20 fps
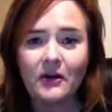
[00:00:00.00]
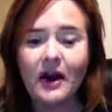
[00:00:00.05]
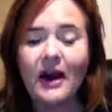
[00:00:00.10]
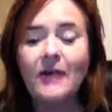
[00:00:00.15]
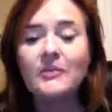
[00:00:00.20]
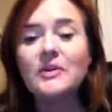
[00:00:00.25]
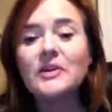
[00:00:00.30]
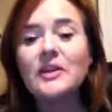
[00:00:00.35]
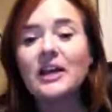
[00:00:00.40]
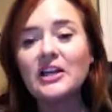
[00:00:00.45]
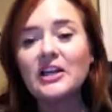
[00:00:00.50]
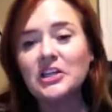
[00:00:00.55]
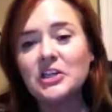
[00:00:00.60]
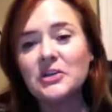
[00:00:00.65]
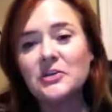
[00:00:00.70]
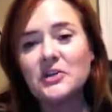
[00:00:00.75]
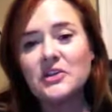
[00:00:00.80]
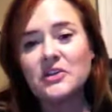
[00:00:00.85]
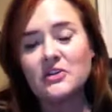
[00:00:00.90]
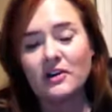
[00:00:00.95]
I will let
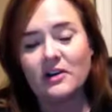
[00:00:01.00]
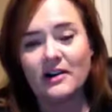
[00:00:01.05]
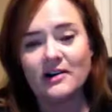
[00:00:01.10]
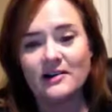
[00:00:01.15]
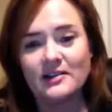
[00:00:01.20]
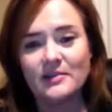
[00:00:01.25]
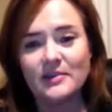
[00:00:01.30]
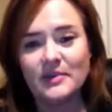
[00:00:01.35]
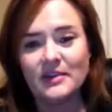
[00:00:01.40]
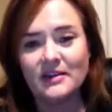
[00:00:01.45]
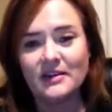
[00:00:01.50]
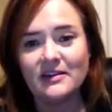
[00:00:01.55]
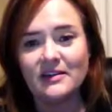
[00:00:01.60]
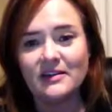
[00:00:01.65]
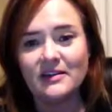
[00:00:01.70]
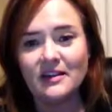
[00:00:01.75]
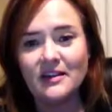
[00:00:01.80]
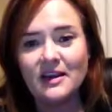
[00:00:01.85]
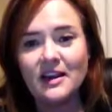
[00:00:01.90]
you and your husband